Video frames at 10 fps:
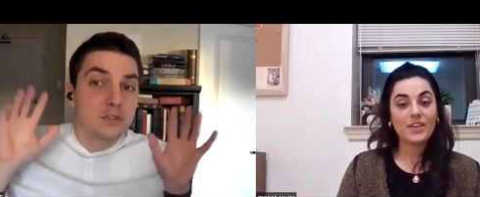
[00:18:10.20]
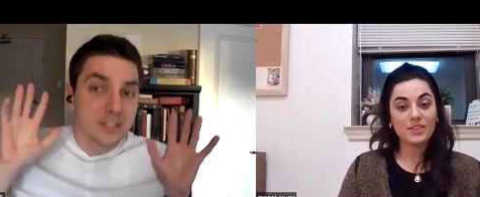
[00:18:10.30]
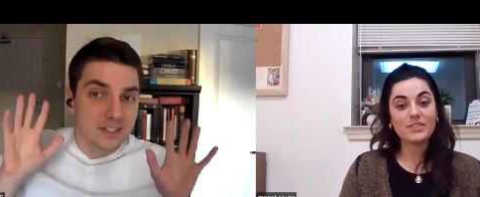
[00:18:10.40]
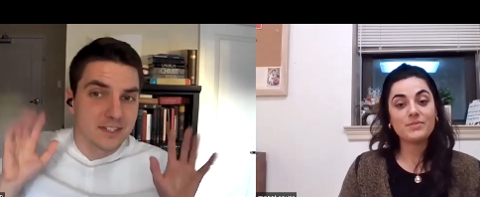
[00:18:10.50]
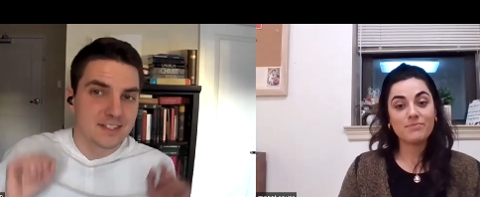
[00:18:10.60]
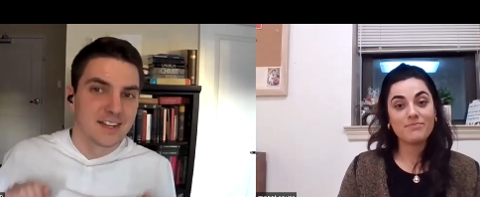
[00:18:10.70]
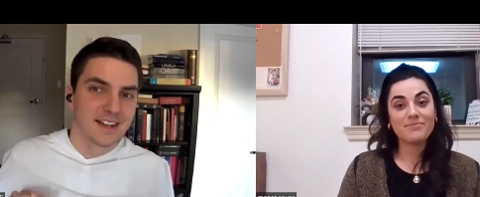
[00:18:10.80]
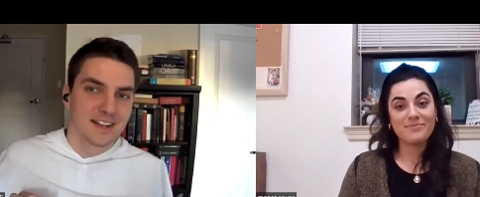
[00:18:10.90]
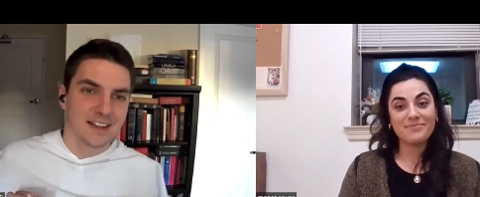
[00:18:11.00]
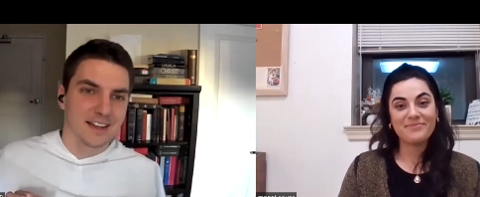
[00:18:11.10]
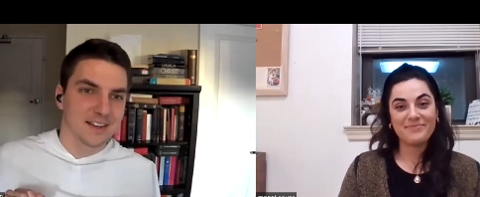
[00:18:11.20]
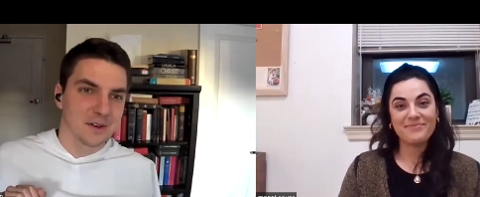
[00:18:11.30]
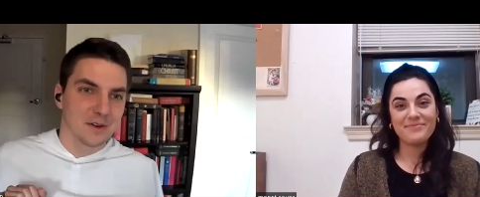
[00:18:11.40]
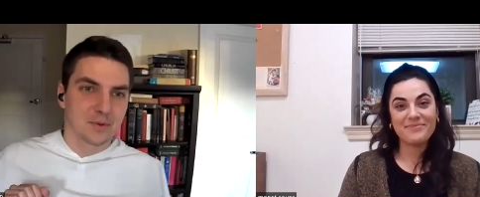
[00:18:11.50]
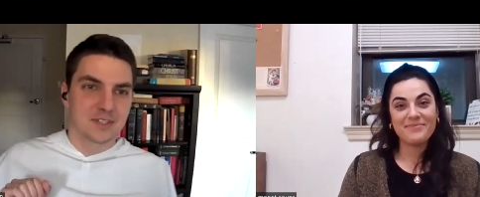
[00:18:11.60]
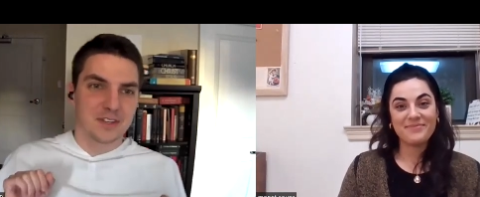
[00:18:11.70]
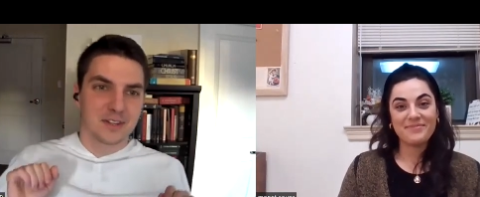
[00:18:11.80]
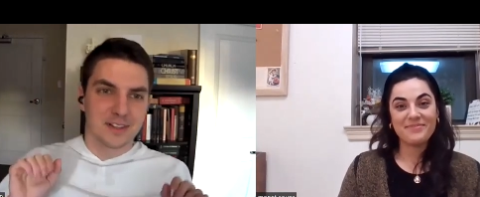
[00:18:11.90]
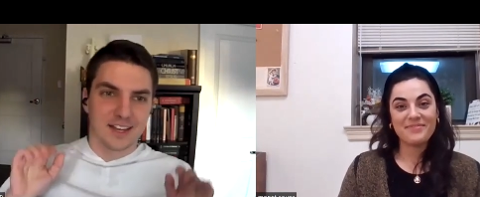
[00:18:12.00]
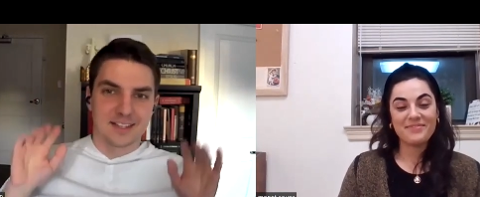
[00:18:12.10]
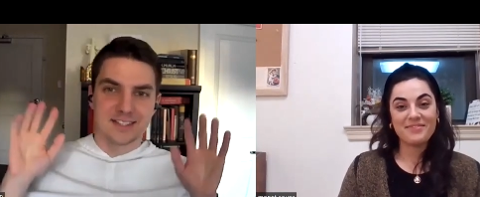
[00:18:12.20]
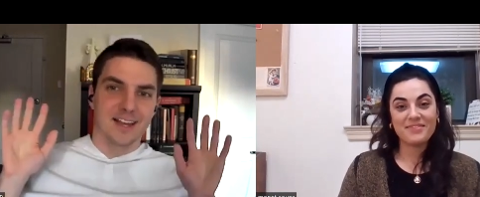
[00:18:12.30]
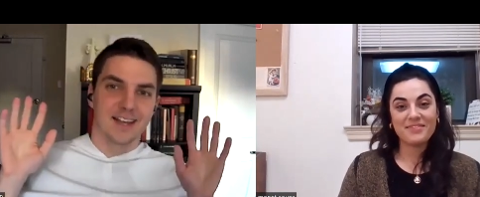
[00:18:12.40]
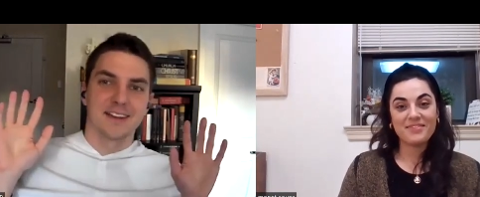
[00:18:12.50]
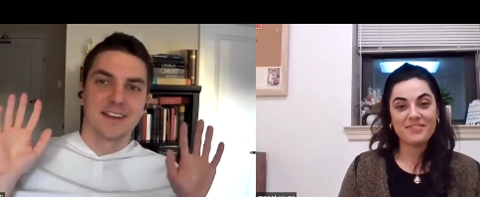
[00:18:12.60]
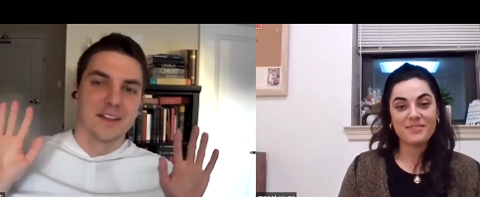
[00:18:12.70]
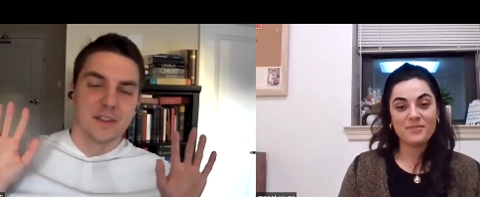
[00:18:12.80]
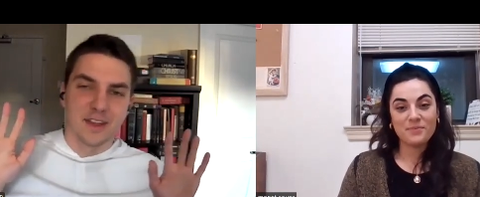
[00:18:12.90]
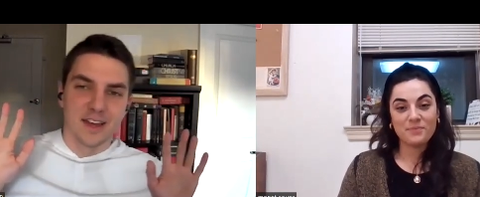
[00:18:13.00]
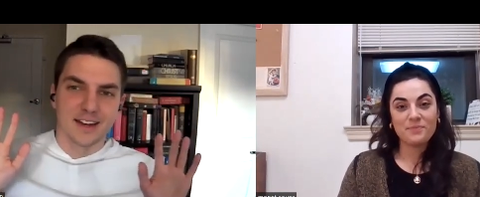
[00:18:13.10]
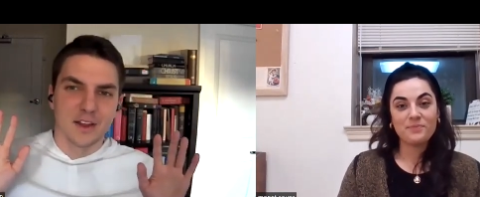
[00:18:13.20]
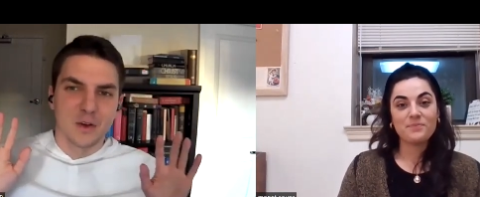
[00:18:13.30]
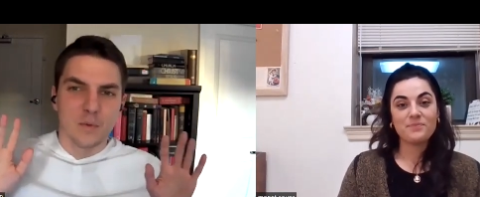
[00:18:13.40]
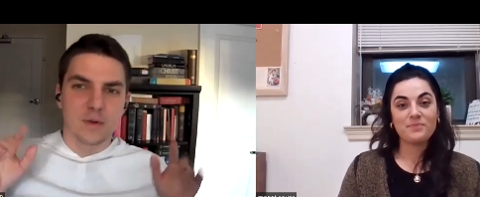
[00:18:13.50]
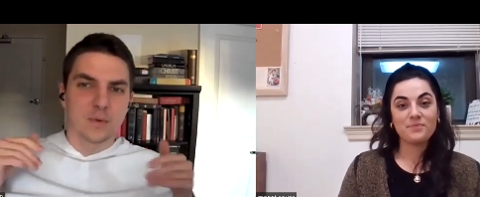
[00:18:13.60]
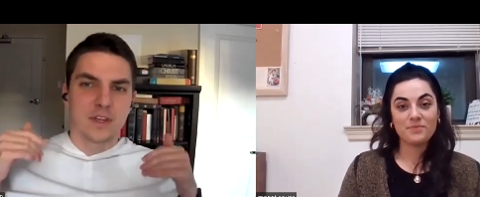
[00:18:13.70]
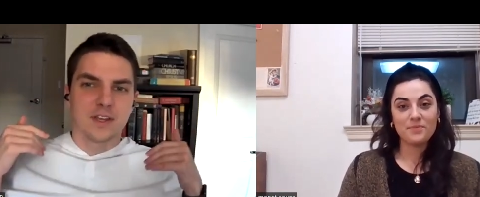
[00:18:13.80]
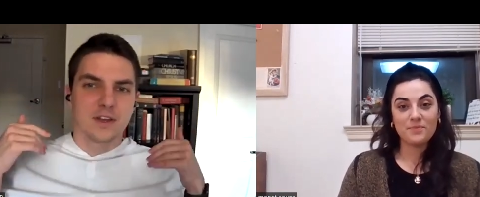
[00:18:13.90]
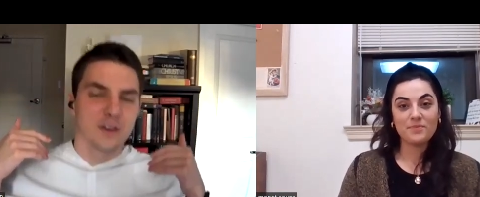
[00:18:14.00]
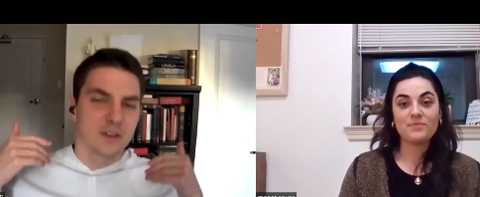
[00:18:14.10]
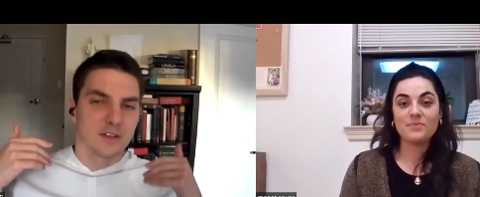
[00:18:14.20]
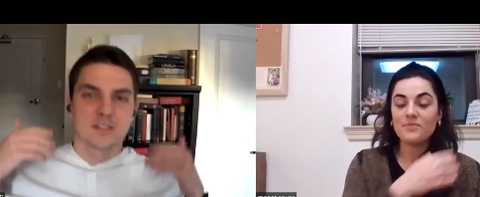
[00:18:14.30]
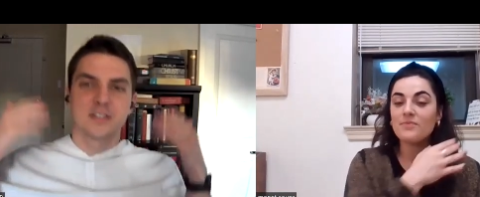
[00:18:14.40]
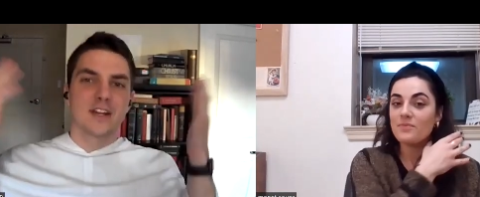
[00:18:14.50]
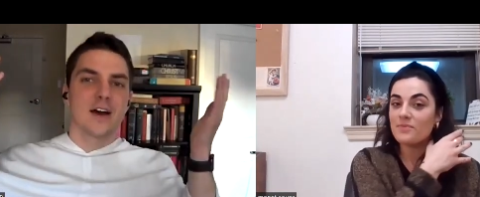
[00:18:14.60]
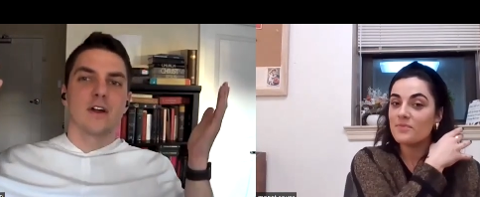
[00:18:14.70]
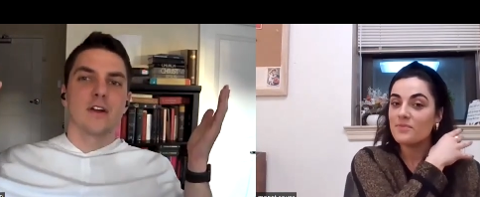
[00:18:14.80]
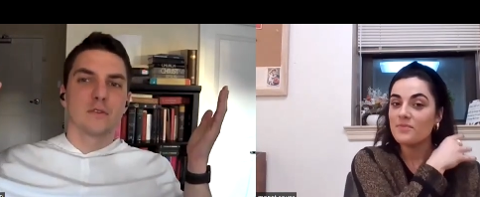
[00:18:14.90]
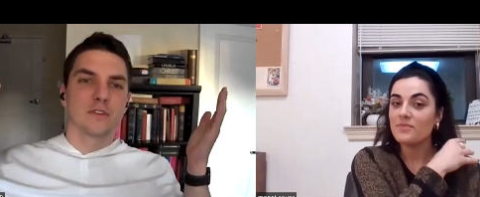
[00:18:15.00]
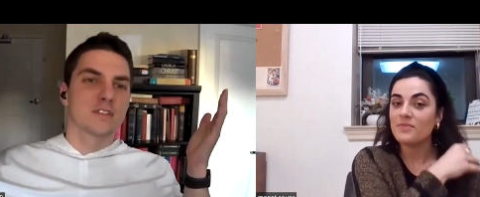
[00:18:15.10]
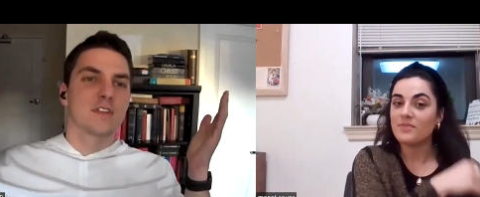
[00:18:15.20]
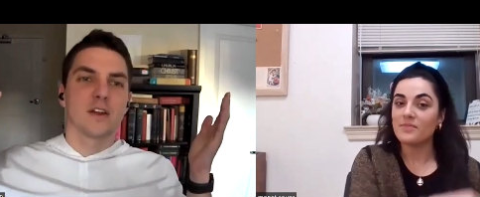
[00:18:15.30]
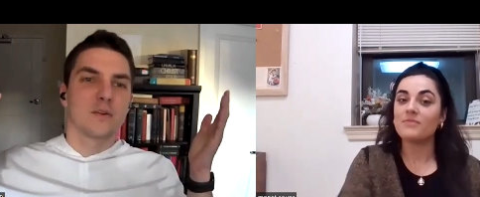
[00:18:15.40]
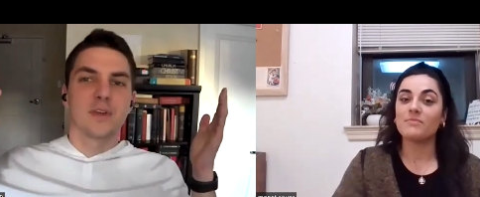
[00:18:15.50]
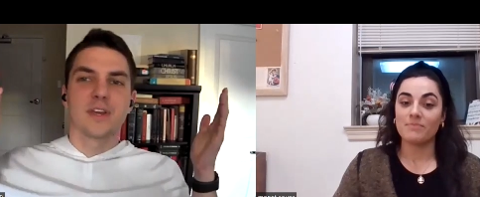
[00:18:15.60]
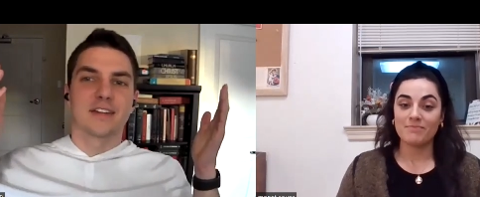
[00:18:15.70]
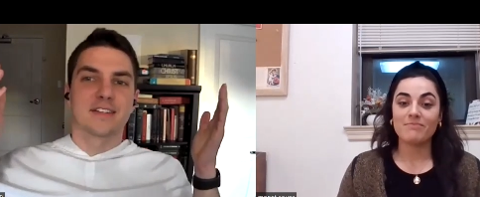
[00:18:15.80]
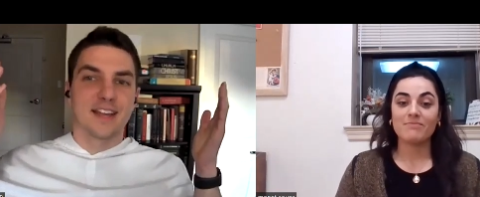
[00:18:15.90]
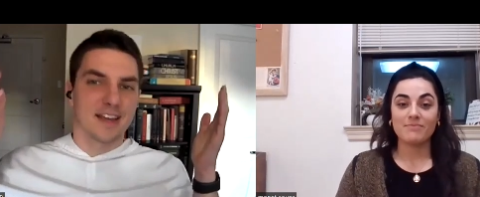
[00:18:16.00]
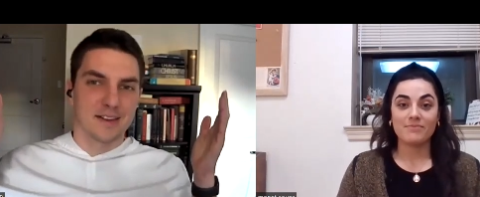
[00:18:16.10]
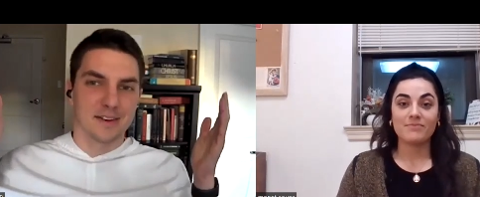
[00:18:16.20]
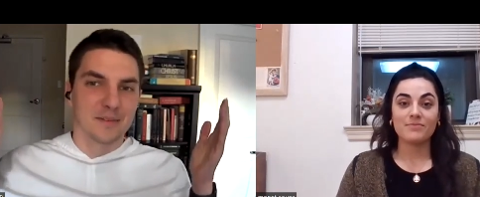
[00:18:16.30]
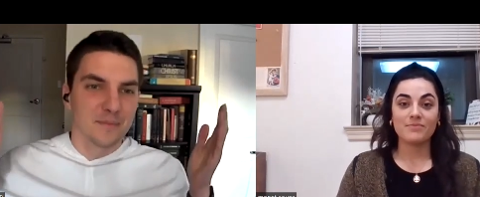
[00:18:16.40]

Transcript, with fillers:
Speaker 1: Acutis like would like said that when we sit out under the sun, we get a tan.